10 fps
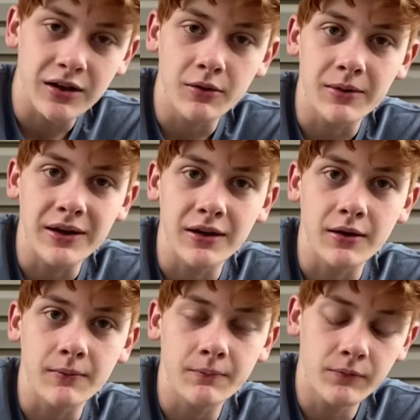
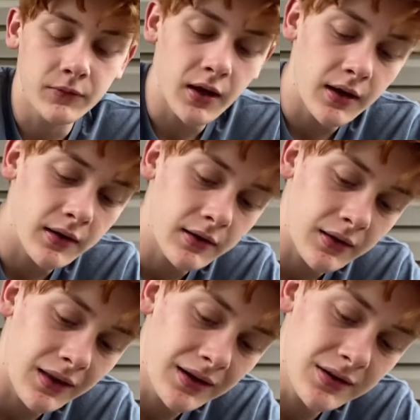medium, and
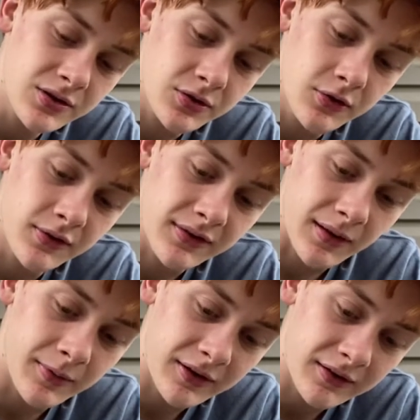that is true to some
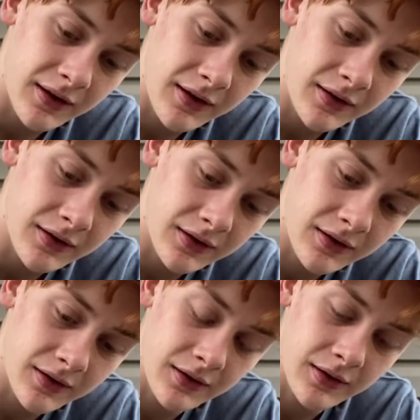extent,
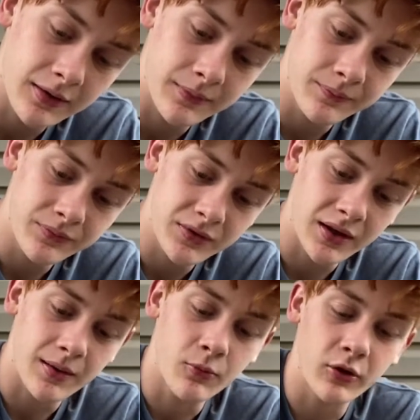like
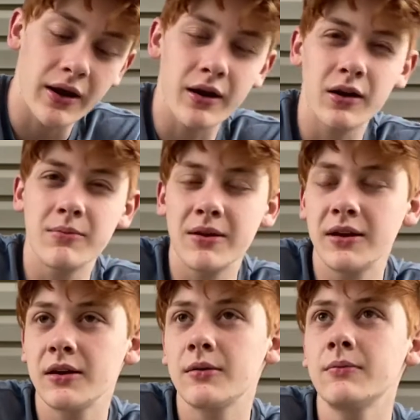a more airy
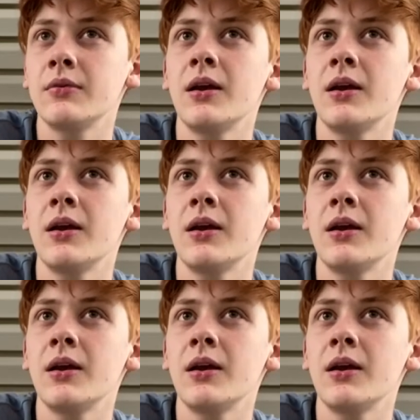medium.